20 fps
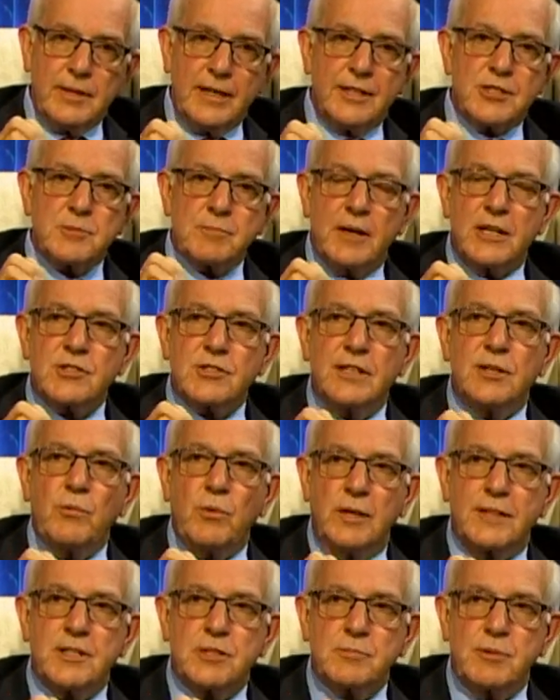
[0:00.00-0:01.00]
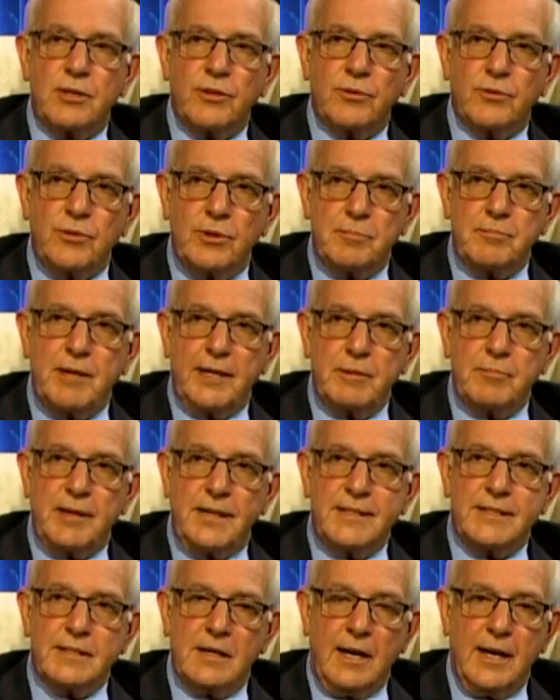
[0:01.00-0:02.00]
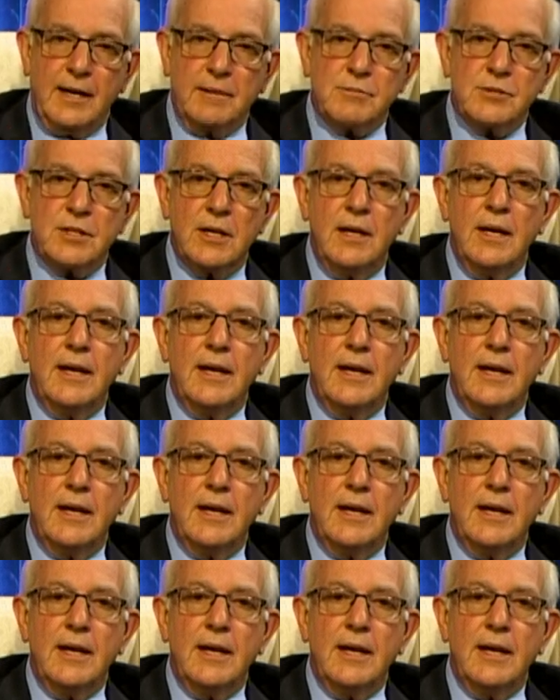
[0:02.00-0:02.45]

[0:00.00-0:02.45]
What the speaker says: especially one that's been through it many, many times,